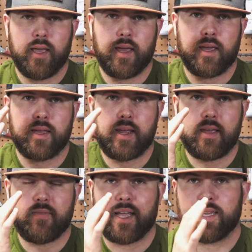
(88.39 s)
and
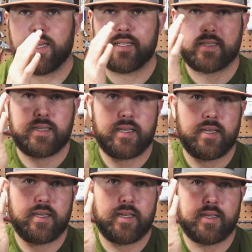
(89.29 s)
if I can't
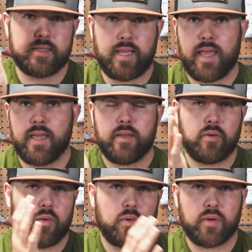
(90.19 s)
see his head
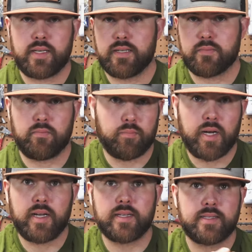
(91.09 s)
or his
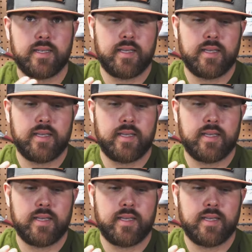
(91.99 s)
butt,